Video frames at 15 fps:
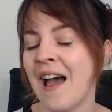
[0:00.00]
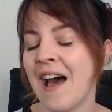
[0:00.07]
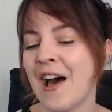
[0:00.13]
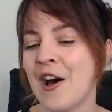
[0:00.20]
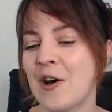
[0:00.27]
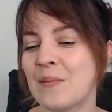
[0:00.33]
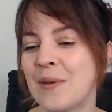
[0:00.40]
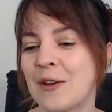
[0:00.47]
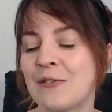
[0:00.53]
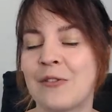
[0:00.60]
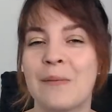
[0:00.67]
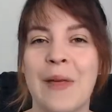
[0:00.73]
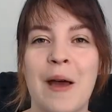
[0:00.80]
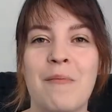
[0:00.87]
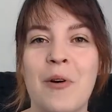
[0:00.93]
And
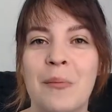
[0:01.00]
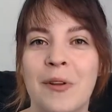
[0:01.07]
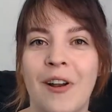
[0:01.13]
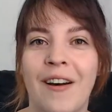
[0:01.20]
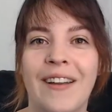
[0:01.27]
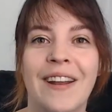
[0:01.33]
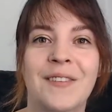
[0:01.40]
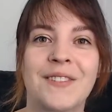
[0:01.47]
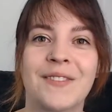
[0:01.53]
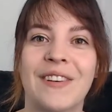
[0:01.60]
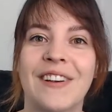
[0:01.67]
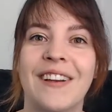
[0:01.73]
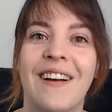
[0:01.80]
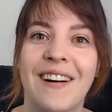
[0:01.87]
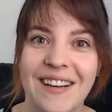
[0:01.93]
from that moment on, I was
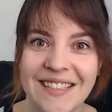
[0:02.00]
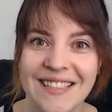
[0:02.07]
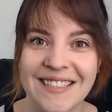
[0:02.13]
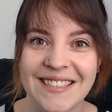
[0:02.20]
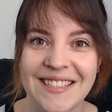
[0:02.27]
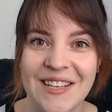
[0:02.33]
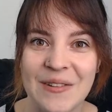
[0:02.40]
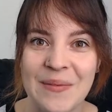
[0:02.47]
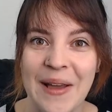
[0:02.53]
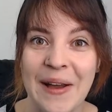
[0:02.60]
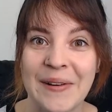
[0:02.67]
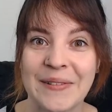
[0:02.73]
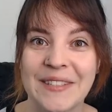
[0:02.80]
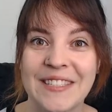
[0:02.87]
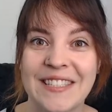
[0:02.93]
very honest
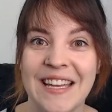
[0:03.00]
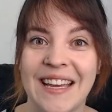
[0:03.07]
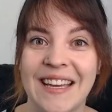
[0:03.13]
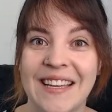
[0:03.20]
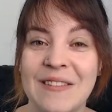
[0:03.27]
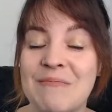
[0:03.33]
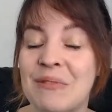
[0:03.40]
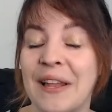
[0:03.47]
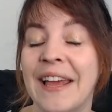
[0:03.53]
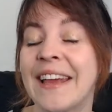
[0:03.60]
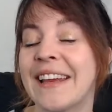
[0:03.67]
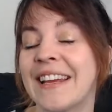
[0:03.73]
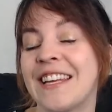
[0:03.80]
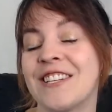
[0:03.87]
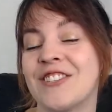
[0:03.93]
about
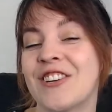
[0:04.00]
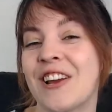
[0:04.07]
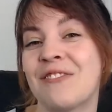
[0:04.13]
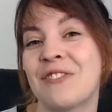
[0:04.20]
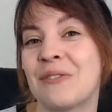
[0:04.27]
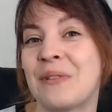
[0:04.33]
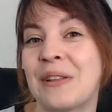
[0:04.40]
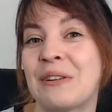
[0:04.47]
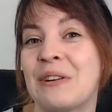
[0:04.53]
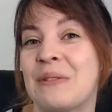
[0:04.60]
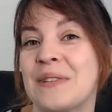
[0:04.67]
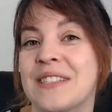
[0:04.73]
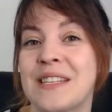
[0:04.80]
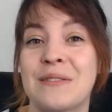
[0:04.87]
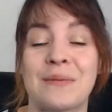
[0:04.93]
playing in general, whether it
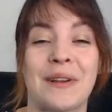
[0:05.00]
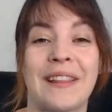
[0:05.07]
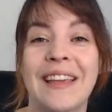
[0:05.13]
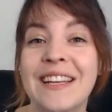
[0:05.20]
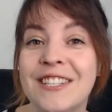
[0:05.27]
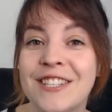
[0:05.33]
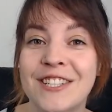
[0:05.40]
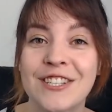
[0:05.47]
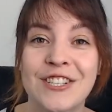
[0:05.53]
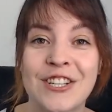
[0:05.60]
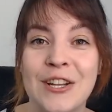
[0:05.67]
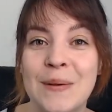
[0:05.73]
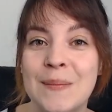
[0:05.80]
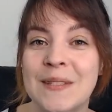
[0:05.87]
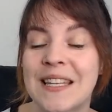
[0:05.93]
was in
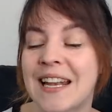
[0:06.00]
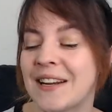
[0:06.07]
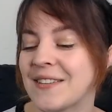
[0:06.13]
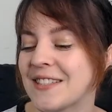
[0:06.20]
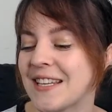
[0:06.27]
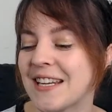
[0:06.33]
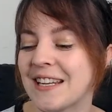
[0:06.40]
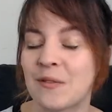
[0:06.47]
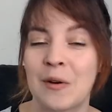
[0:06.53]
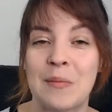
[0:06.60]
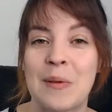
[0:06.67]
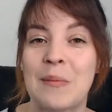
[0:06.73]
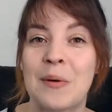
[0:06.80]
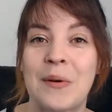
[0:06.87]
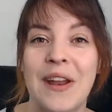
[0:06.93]
relationships that I was in and where
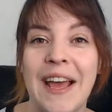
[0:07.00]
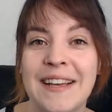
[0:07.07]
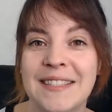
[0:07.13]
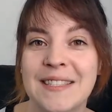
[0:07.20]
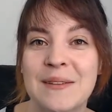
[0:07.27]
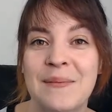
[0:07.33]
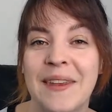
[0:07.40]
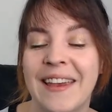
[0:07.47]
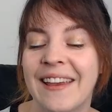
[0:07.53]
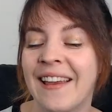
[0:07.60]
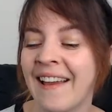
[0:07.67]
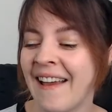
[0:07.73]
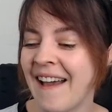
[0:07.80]
people would ask me.